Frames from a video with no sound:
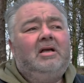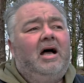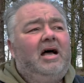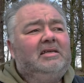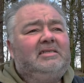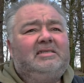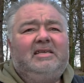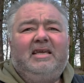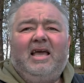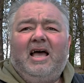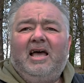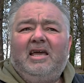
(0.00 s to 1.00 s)

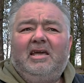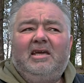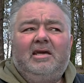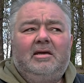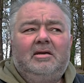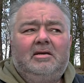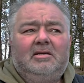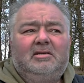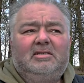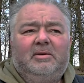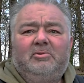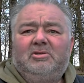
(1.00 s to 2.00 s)

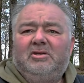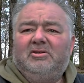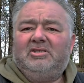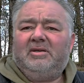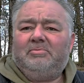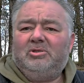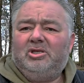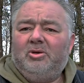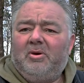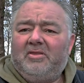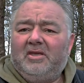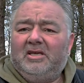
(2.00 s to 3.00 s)

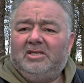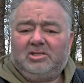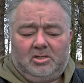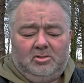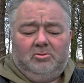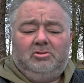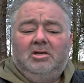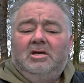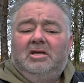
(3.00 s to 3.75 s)
CA0072, I think it's called.